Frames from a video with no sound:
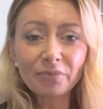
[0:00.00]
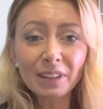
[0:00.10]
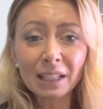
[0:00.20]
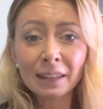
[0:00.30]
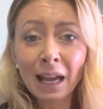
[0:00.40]

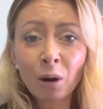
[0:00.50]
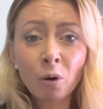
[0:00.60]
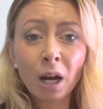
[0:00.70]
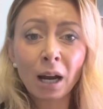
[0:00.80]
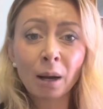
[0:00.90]

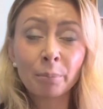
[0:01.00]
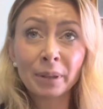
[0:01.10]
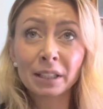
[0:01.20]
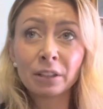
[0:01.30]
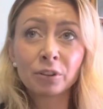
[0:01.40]
Now,
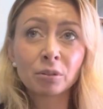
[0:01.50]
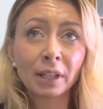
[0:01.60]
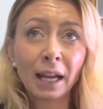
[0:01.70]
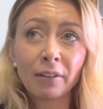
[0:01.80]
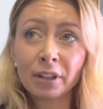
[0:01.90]
but if you don't
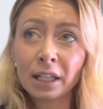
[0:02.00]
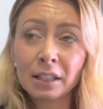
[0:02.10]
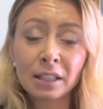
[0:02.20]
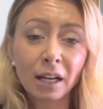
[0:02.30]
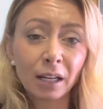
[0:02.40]
have
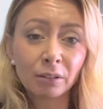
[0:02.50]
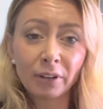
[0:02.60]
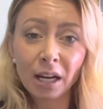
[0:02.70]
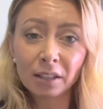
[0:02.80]
any kind of other